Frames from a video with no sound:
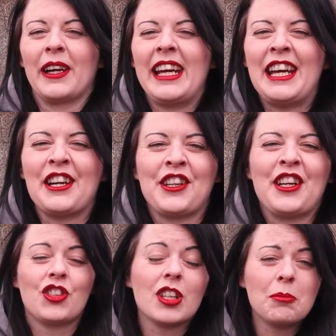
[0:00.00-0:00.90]
we're
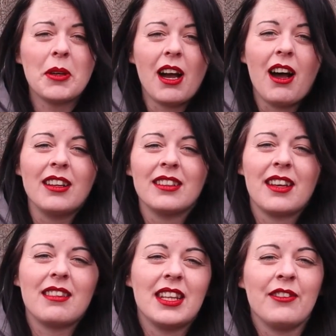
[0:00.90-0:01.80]
here just beyond
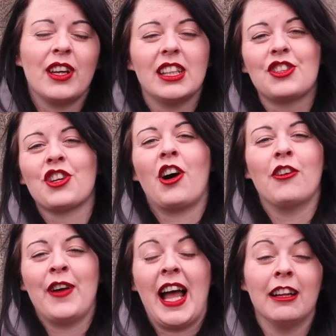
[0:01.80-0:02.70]
the village
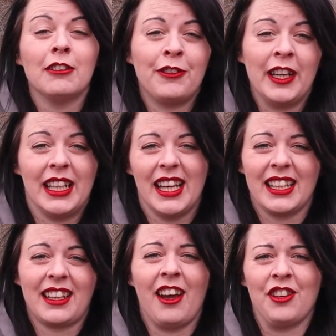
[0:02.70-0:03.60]
of Elphin
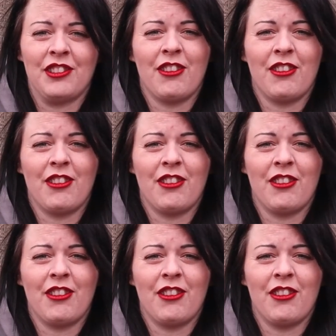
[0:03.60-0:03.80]
in County